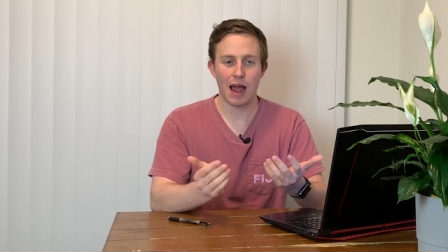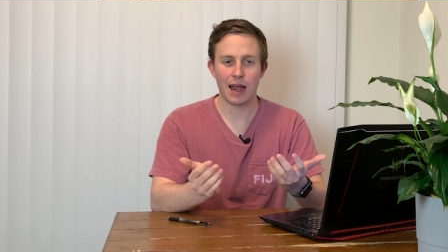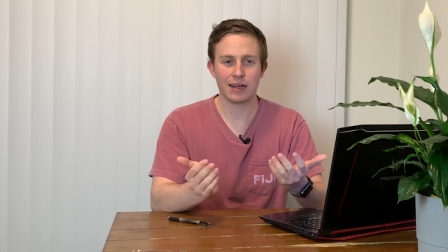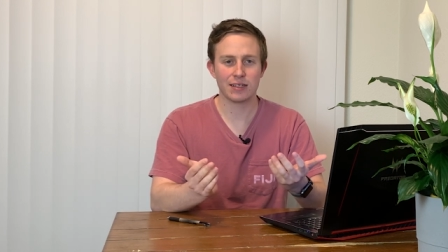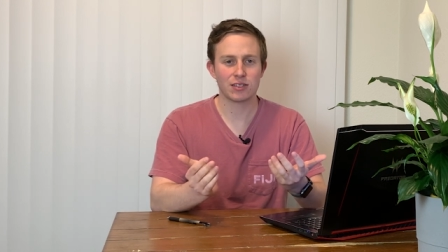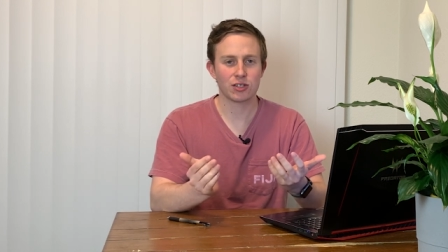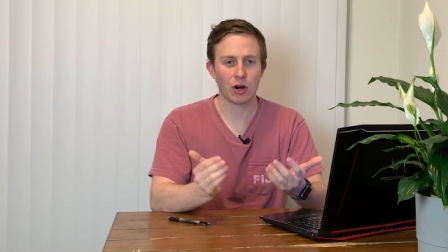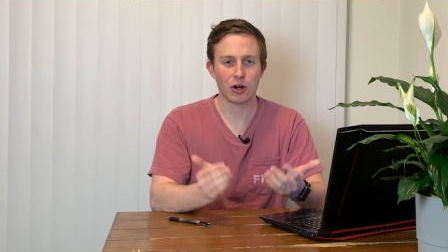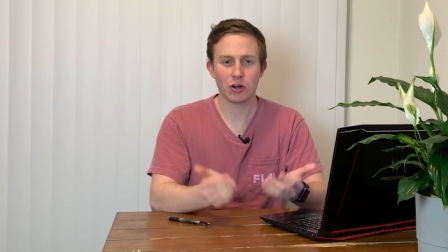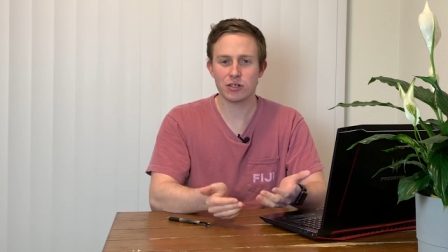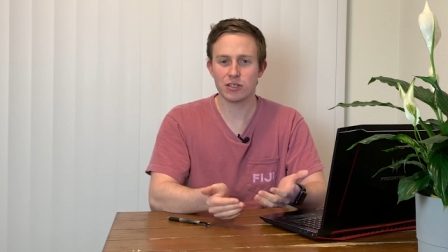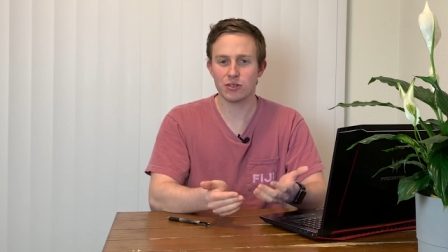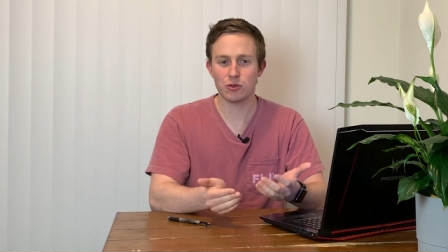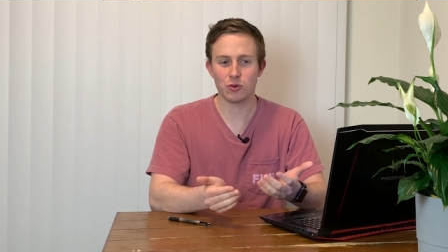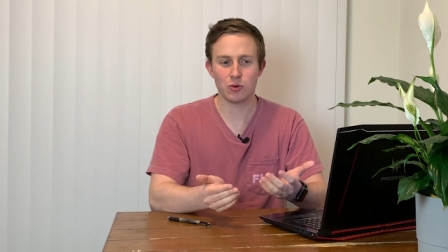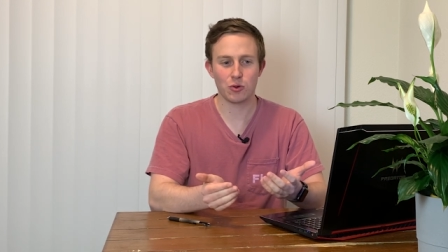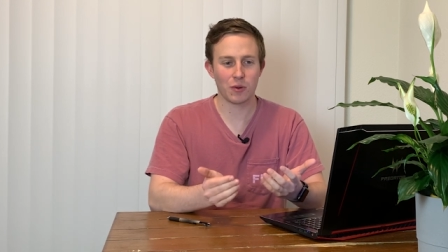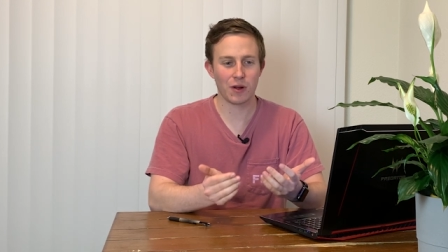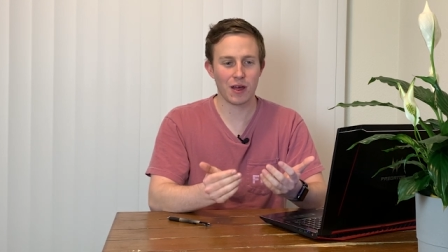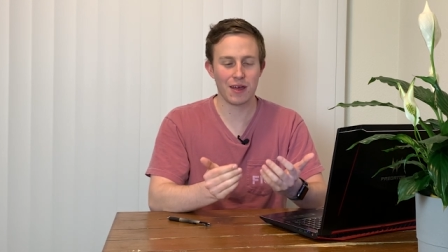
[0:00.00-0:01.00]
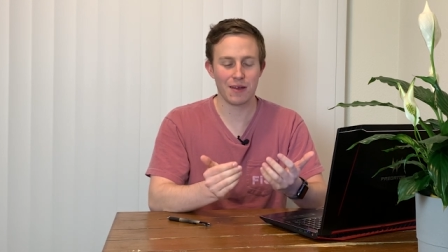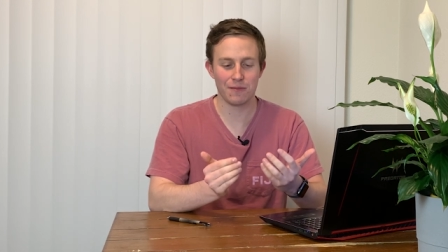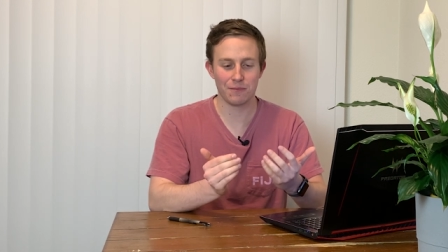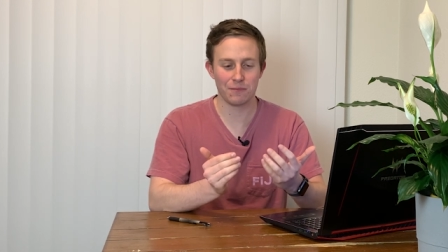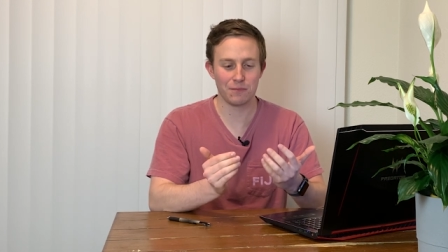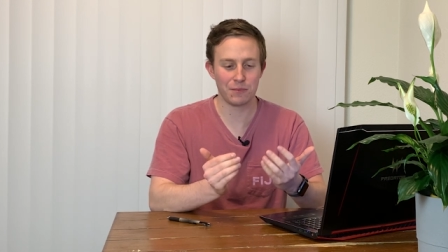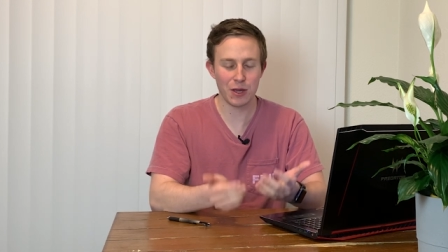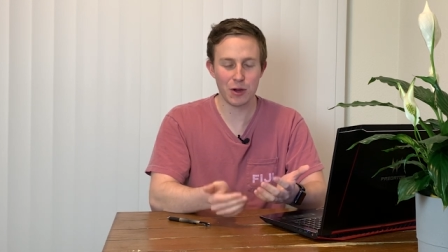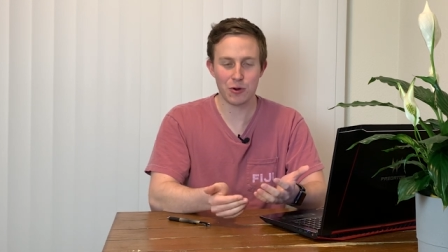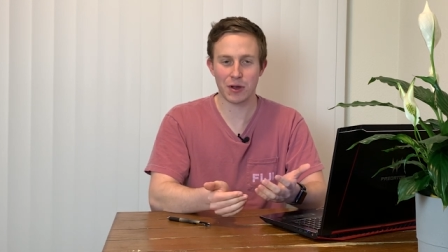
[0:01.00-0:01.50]
it's hard to
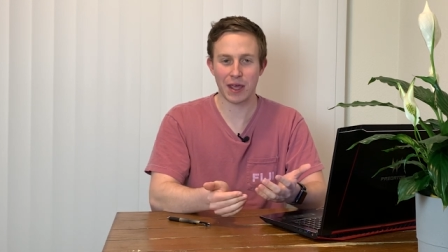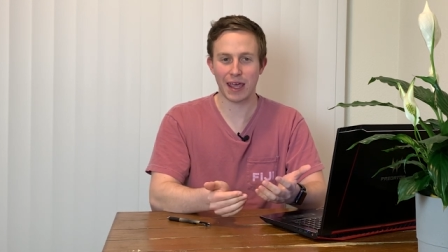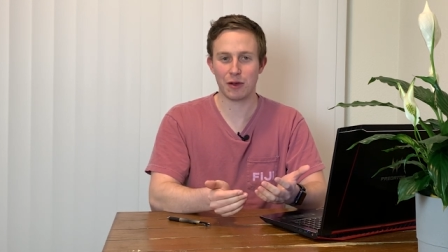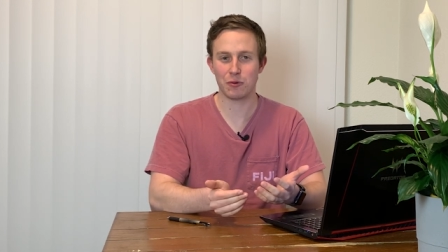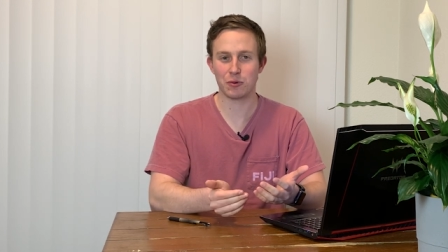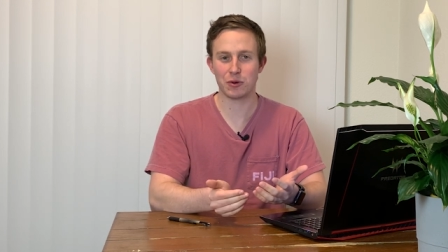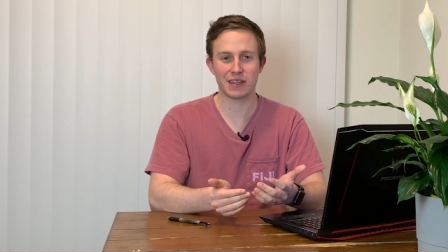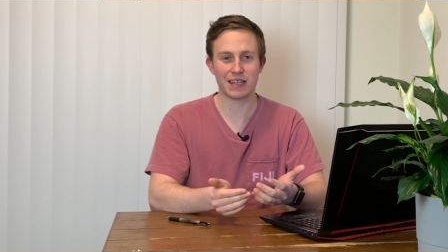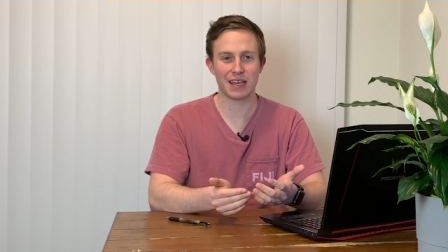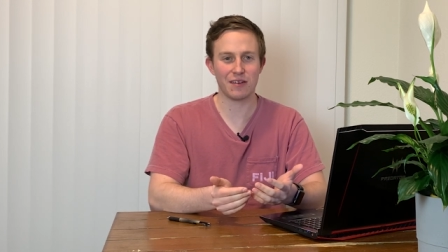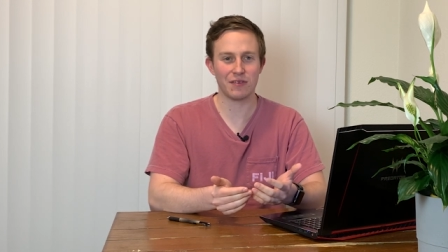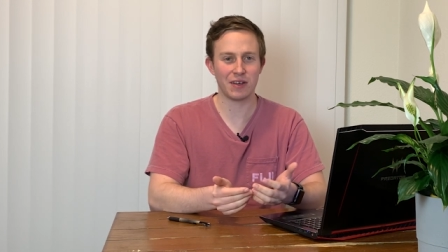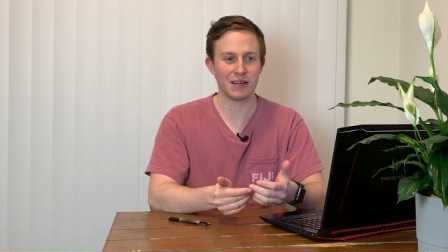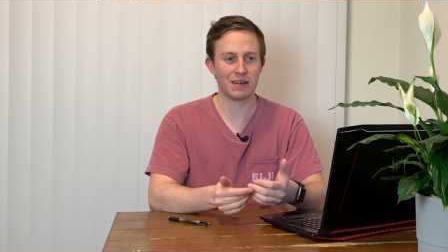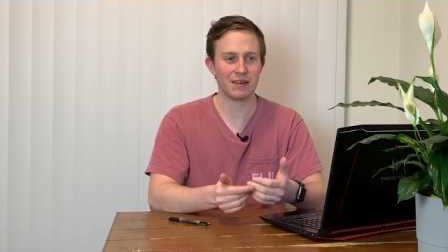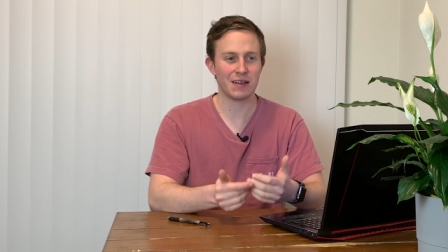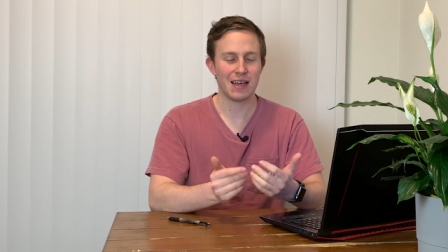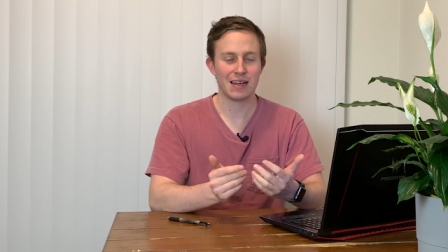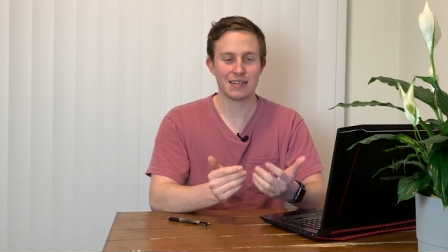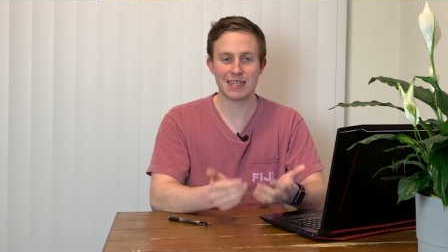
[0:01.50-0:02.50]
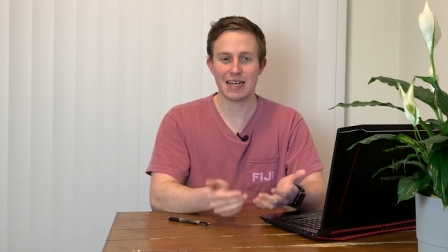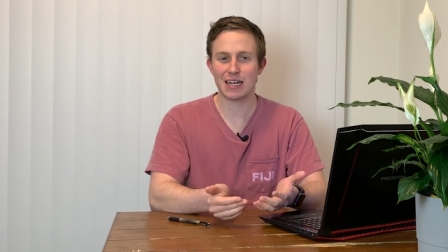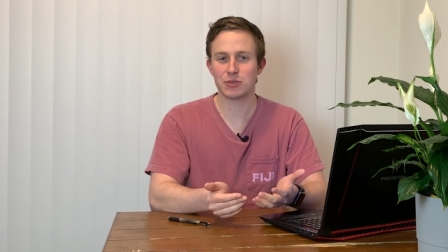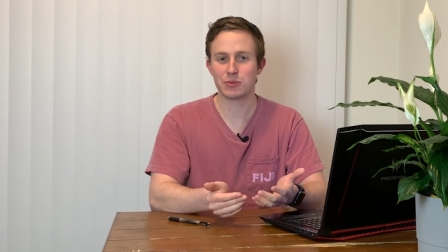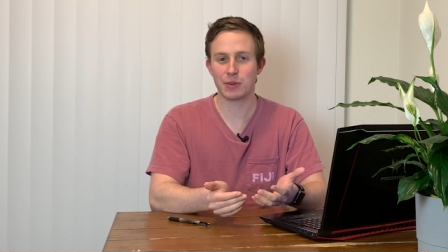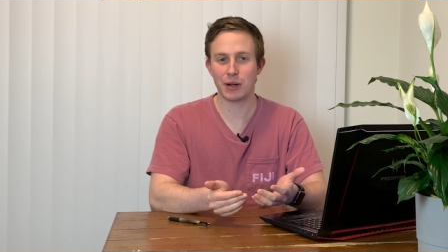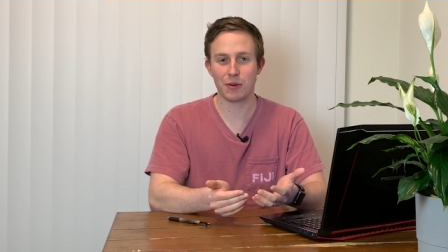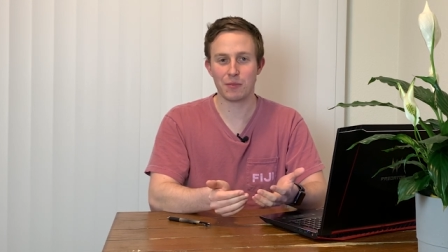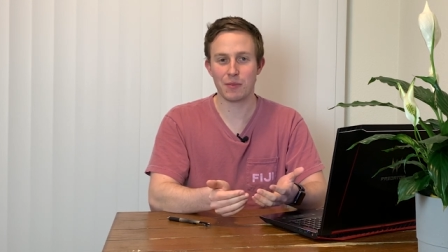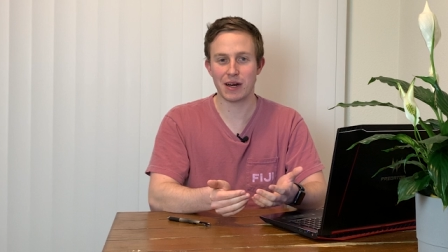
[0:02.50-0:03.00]
be okay with giving
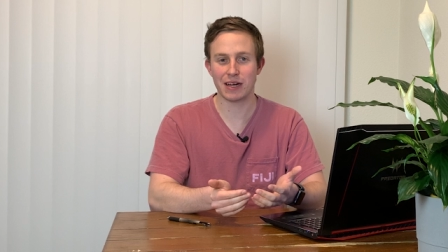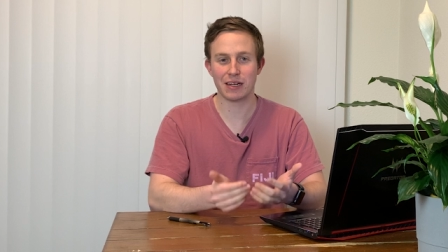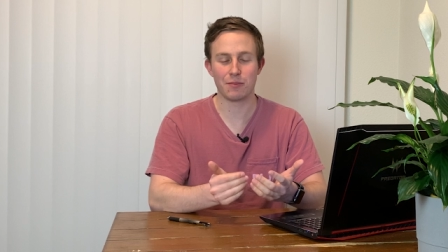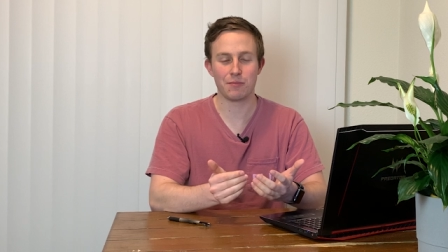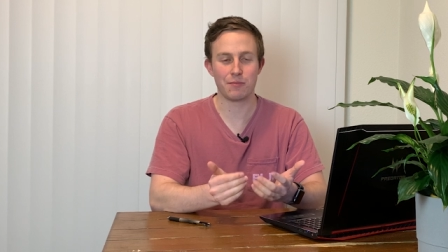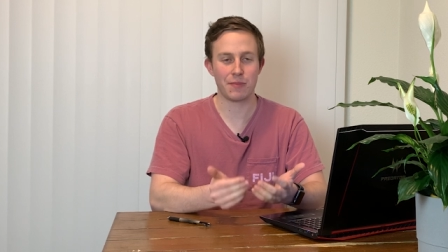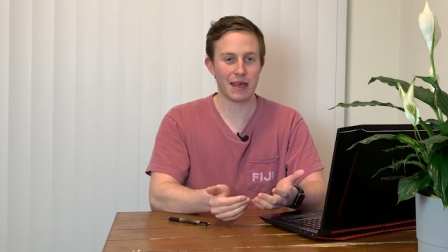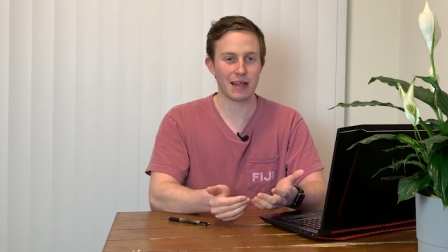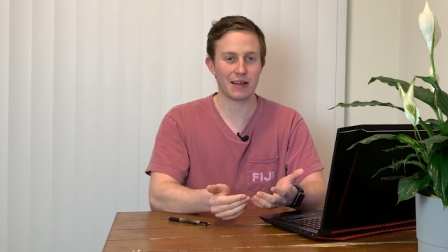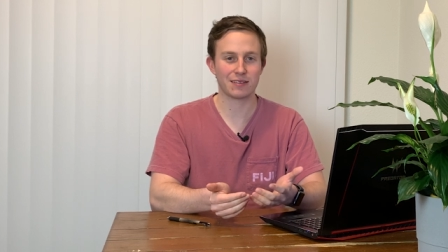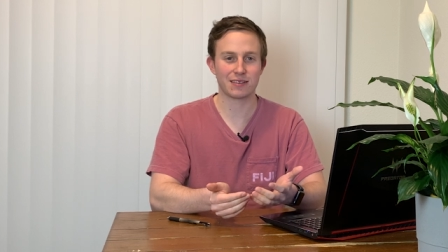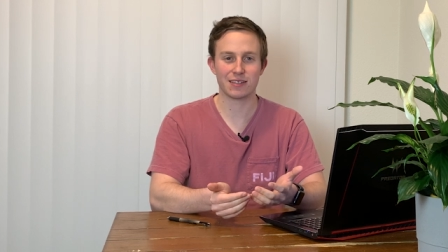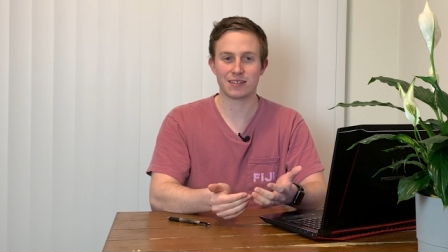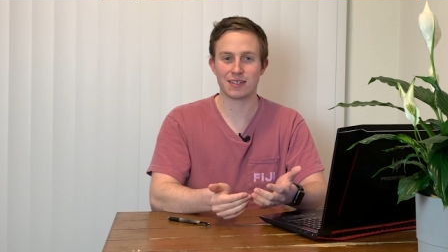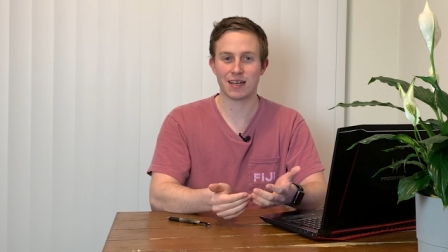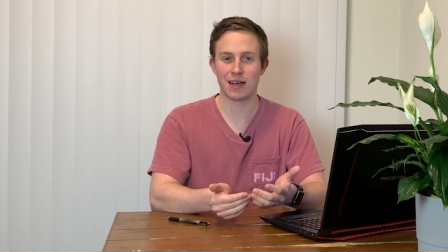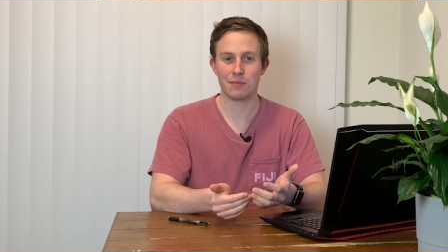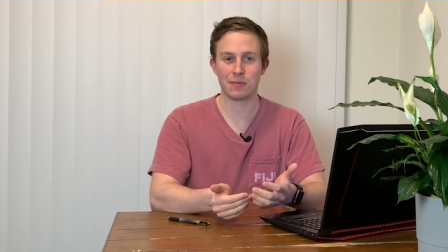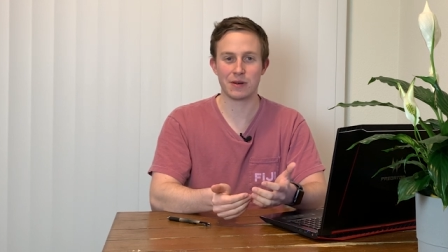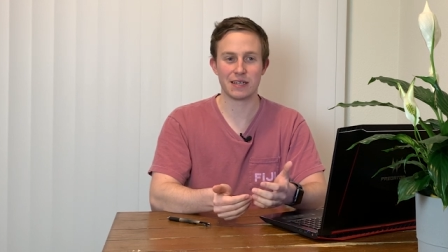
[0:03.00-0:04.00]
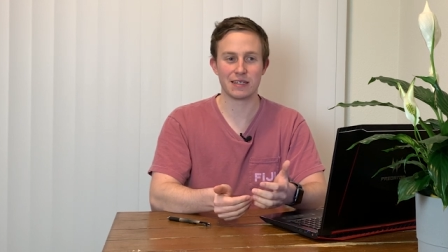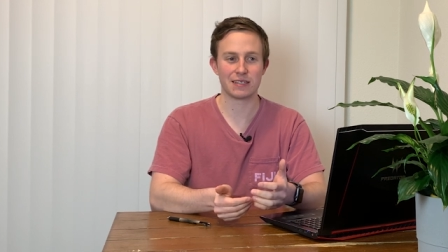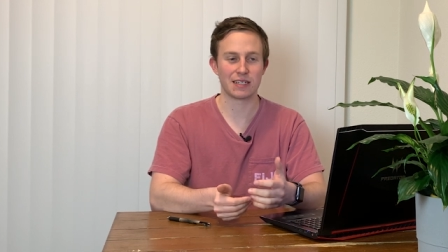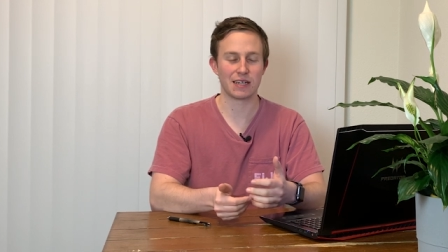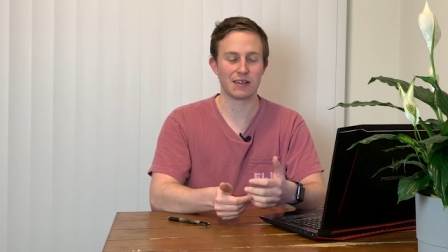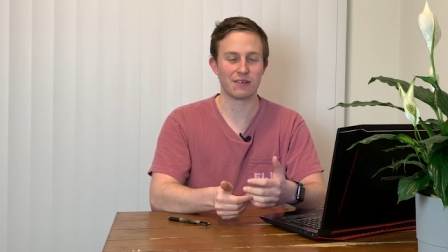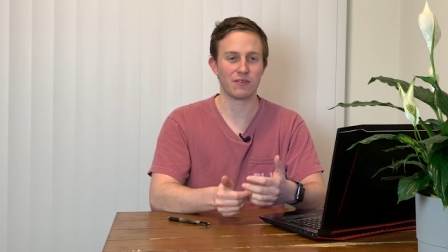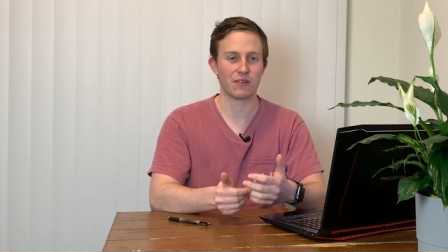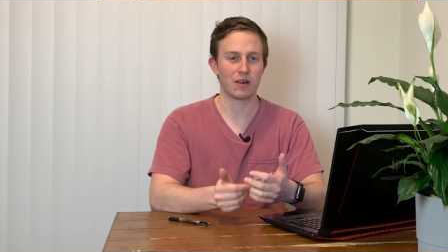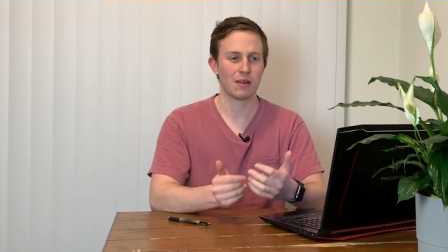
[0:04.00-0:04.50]
taxpayer money to bail out these companies
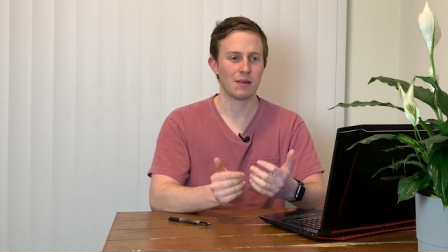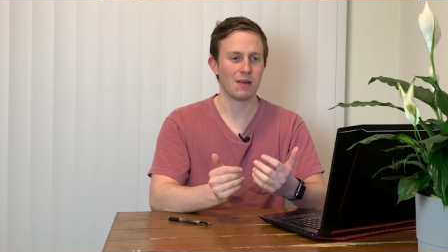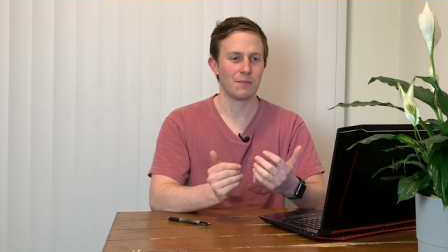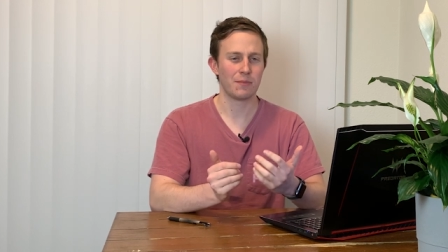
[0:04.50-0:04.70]
that have